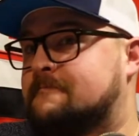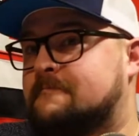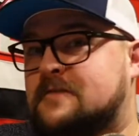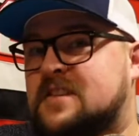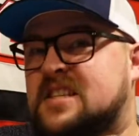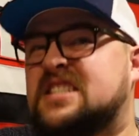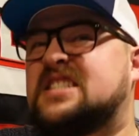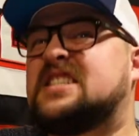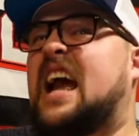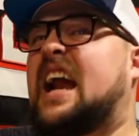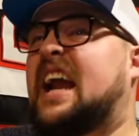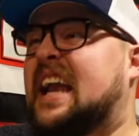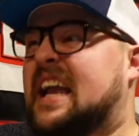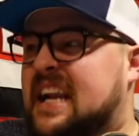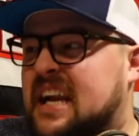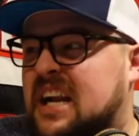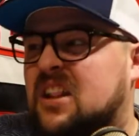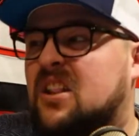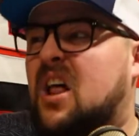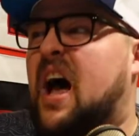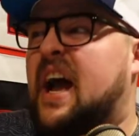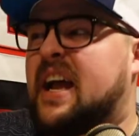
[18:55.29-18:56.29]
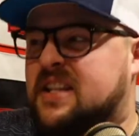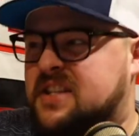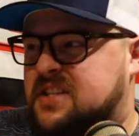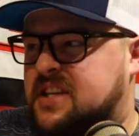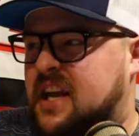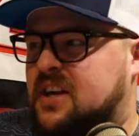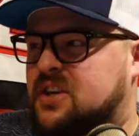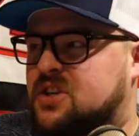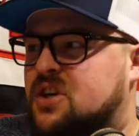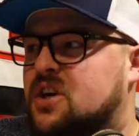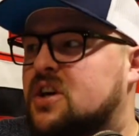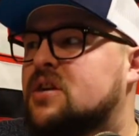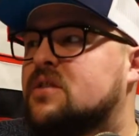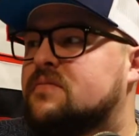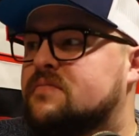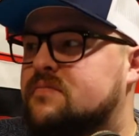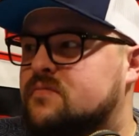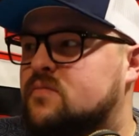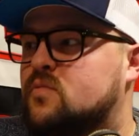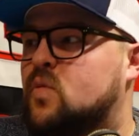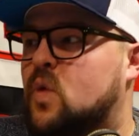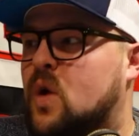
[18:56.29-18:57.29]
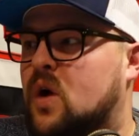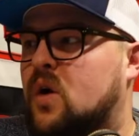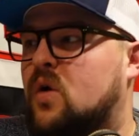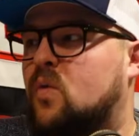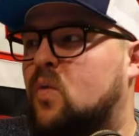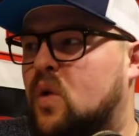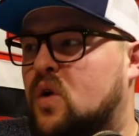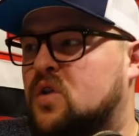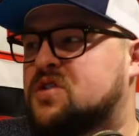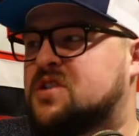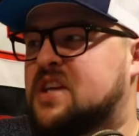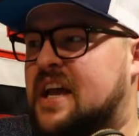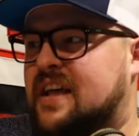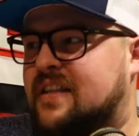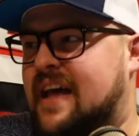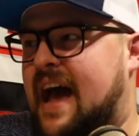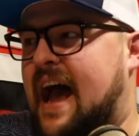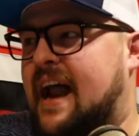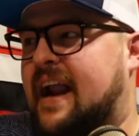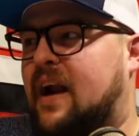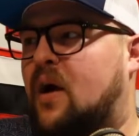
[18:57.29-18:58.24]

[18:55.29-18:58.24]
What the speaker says: second line center. We'll say that.